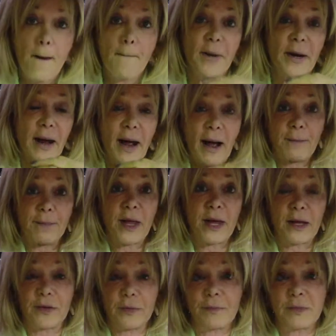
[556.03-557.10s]
But I'm
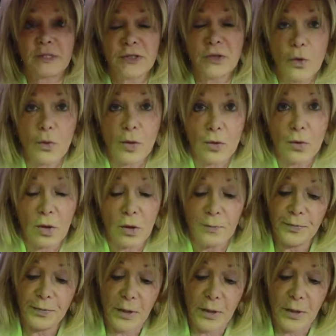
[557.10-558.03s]
not Miss Know-It-All.